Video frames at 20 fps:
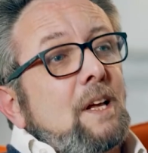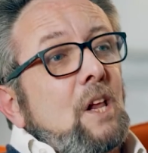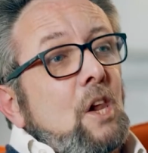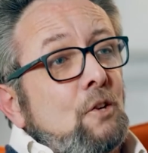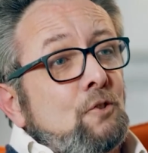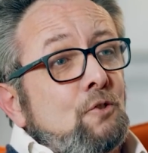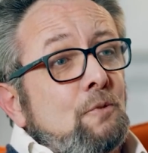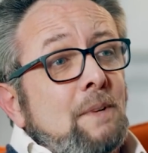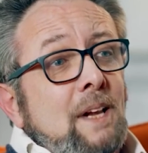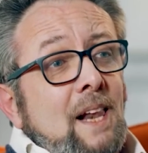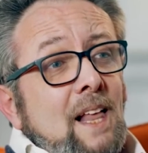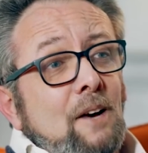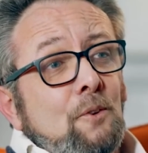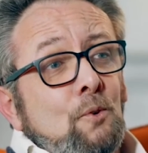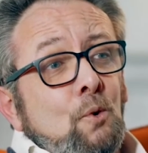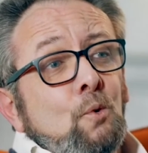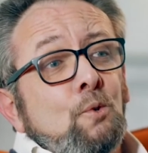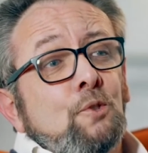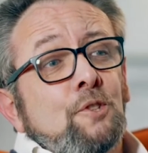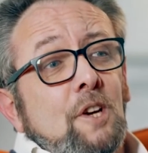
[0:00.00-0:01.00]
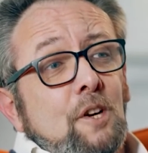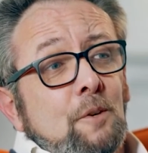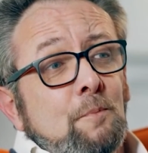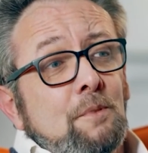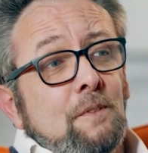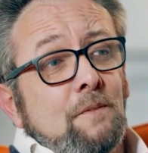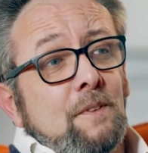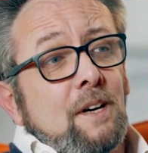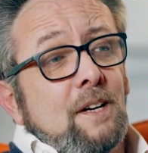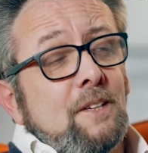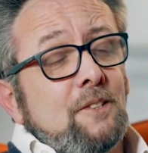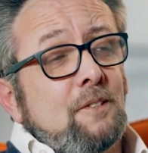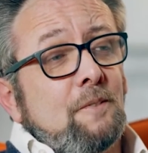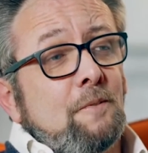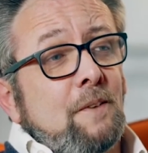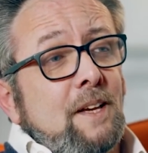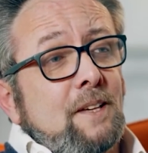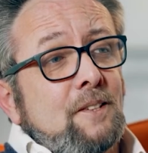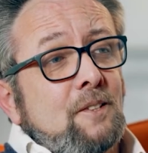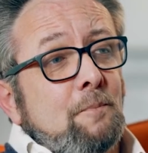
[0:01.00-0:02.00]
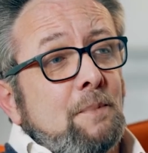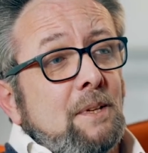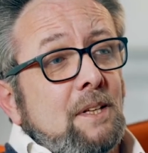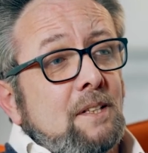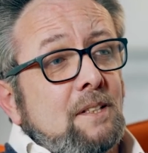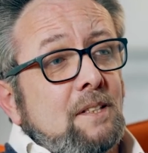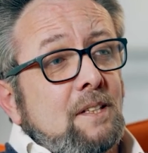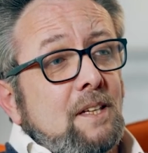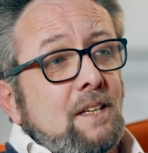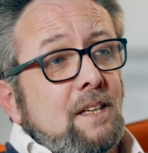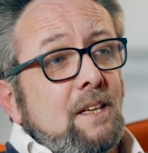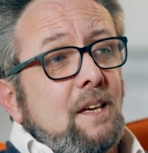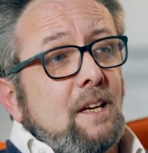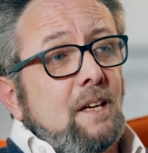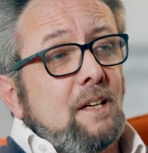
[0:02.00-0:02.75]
Classroom Cloud also provides the flexibility